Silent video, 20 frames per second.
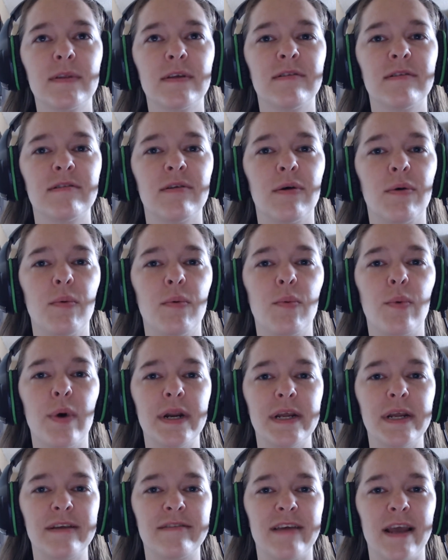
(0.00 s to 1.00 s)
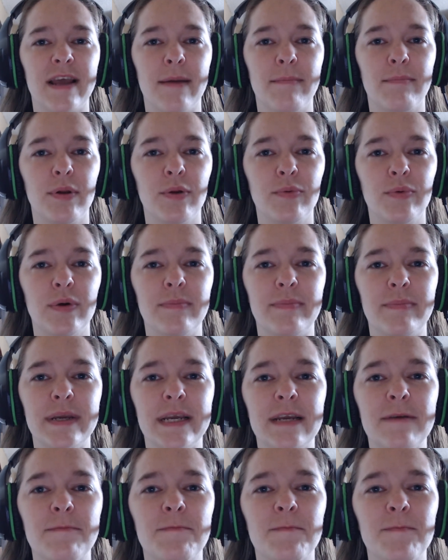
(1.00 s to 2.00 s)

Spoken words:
So, one example would be